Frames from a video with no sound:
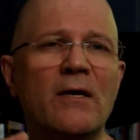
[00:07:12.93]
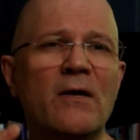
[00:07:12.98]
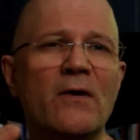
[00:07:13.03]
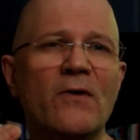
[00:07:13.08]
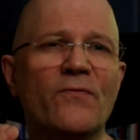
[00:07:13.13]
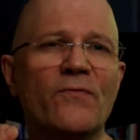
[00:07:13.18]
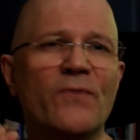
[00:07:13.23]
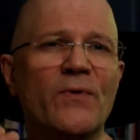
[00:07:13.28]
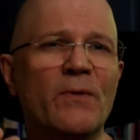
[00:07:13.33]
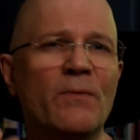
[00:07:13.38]

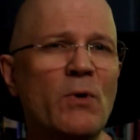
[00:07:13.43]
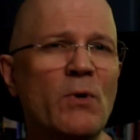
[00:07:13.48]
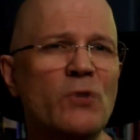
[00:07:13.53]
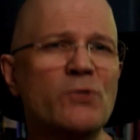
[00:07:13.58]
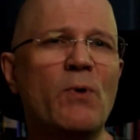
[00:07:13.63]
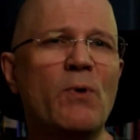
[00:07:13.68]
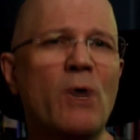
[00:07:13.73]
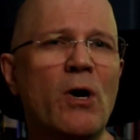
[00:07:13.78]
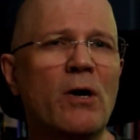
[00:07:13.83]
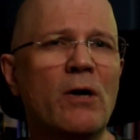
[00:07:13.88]
For the
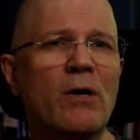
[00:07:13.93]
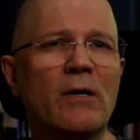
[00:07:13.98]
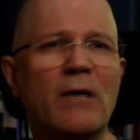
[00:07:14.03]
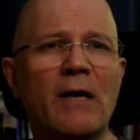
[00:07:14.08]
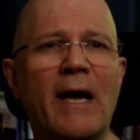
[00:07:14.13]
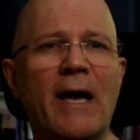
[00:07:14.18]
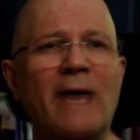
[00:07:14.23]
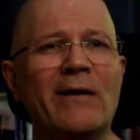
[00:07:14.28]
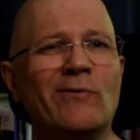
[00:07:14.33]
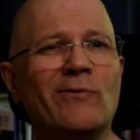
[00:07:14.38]
most part,
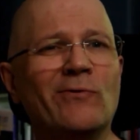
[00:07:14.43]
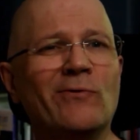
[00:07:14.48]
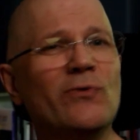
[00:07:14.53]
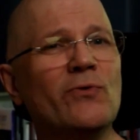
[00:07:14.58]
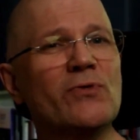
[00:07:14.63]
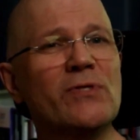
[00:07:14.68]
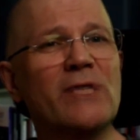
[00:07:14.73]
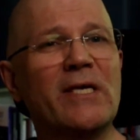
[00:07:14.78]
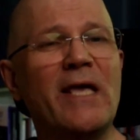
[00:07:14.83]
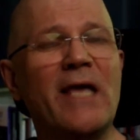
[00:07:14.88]
I don't
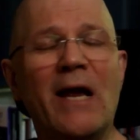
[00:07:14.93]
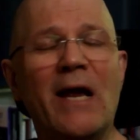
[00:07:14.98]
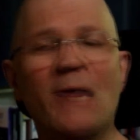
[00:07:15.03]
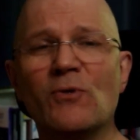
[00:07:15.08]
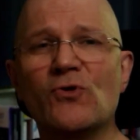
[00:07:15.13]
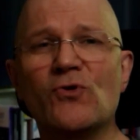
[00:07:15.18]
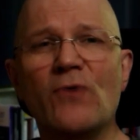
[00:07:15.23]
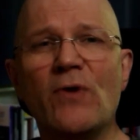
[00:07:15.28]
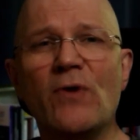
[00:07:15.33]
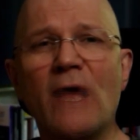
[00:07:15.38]
use a
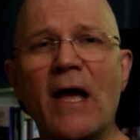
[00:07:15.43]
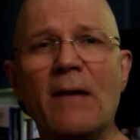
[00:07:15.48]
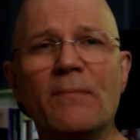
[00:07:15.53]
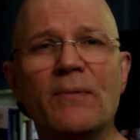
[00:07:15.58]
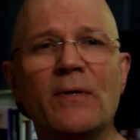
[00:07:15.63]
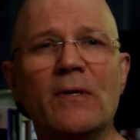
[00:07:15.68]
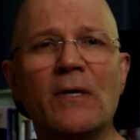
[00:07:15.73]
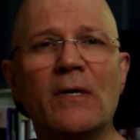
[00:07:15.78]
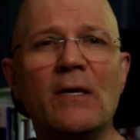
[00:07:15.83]
camera strap